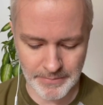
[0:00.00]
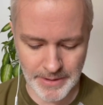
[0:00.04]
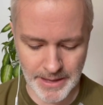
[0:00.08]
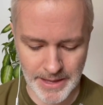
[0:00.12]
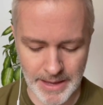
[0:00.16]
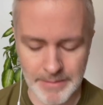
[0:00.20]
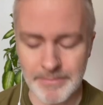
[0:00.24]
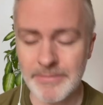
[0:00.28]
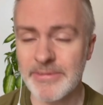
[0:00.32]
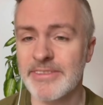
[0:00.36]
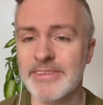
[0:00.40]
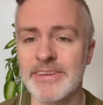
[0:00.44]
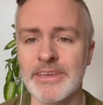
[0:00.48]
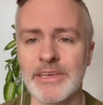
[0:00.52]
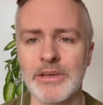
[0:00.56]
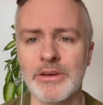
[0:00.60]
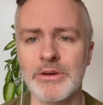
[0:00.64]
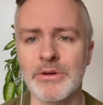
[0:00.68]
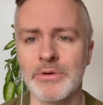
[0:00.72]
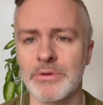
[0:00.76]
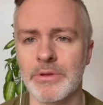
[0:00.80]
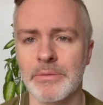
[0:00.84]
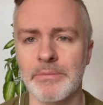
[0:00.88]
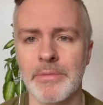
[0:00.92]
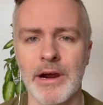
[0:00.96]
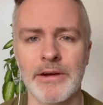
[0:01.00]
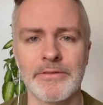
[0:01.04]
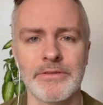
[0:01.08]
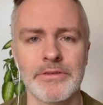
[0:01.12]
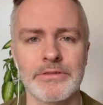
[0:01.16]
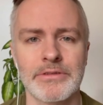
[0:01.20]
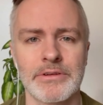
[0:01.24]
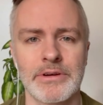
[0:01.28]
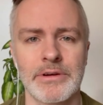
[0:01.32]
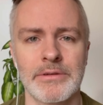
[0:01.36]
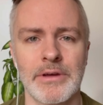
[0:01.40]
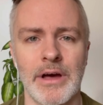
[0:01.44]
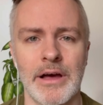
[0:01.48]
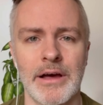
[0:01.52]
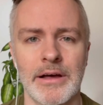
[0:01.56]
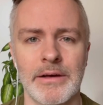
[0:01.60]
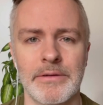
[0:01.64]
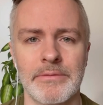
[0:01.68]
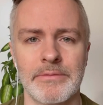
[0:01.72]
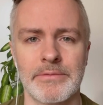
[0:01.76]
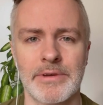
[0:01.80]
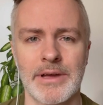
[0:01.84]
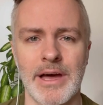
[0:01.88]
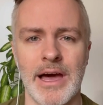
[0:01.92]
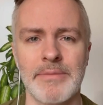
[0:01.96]
MCU, the Marvel
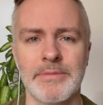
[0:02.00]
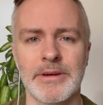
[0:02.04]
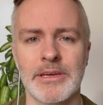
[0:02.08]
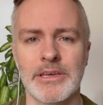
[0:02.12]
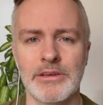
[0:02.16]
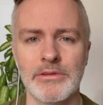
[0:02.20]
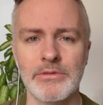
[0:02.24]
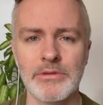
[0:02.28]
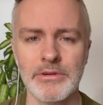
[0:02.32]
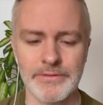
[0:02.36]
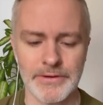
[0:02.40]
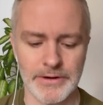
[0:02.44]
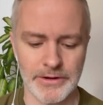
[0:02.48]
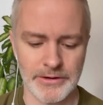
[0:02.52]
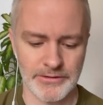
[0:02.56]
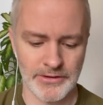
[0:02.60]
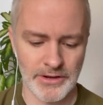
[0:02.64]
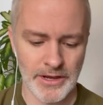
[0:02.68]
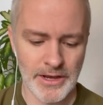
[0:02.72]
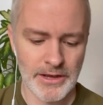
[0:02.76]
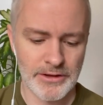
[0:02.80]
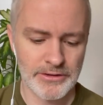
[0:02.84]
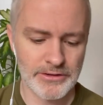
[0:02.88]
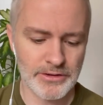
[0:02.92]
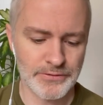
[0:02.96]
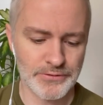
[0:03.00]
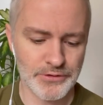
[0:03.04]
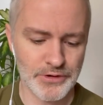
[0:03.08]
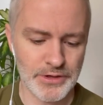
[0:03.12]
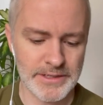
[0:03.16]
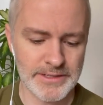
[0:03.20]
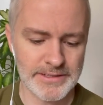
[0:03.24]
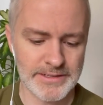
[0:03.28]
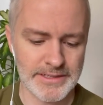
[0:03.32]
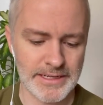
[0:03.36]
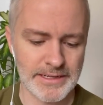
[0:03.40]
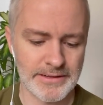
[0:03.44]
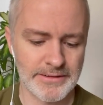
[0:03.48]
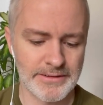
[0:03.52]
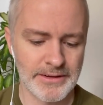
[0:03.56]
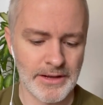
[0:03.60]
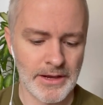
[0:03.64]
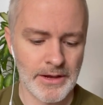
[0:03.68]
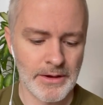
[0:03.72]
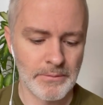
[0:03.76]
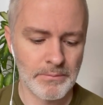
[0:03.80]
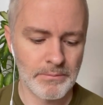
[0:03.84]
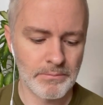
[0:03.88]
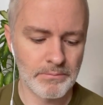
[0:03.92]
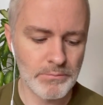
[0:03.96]
comic universe. So for instance,
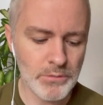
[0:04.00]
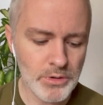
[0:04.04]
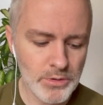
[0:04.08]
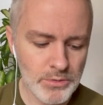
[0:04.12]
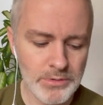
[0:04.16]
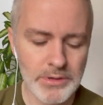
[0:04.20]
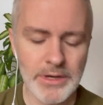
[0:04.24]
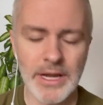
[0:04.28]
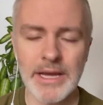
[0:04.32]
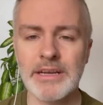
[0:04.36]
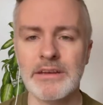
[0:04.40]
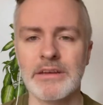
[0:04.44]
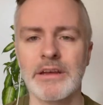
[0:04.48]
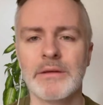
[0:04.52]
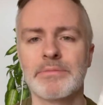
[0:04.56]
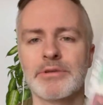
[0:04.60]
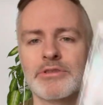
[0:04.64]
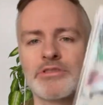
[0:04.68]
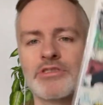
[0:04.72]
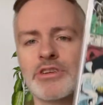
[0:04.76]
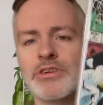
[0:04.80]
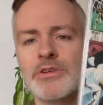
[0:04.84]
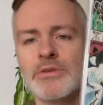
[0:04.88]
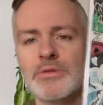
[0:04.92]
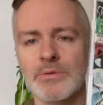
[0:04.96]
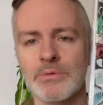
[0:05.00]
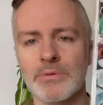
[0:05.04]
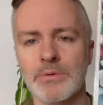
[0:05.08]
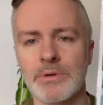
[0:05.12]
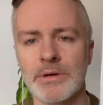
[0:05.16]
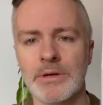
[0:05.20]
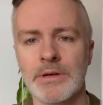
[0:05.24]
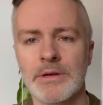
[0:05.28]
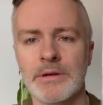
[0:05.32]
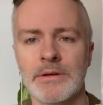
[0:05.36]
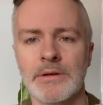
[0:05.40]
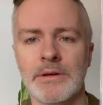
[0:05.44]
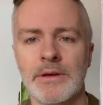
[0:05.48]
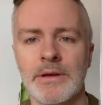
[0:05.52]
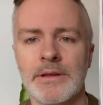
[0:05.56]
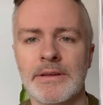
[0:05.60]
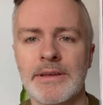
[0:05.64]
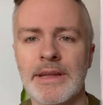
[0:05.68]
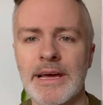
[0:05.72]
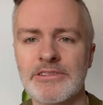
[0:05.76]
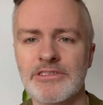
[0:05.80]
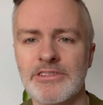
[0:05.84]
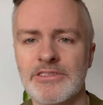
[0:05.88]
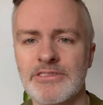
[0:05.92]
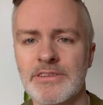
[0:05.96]
Moon Knight number 2,
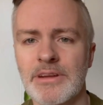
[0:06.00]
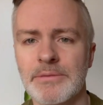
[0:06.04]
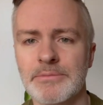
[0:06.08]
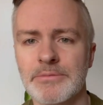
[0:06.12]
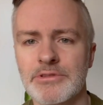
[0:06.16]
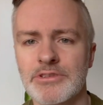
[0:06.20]
not just number